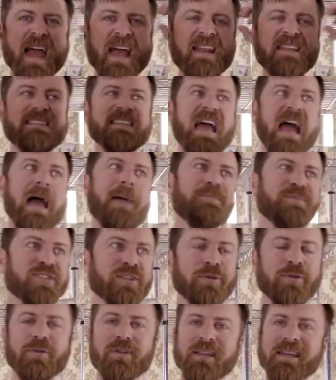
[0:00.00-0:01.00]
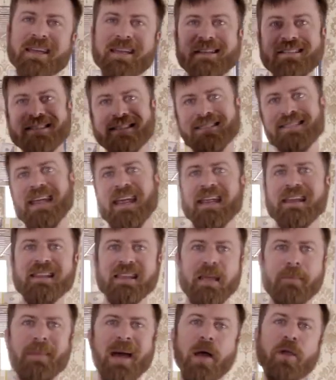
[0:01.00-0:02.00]
And it's absolutely insane
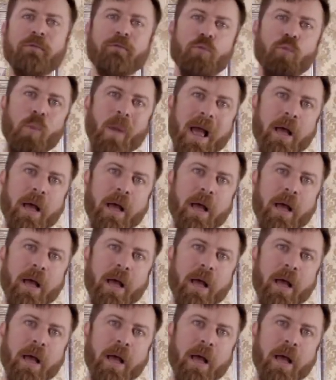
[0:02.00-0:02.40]
the amount of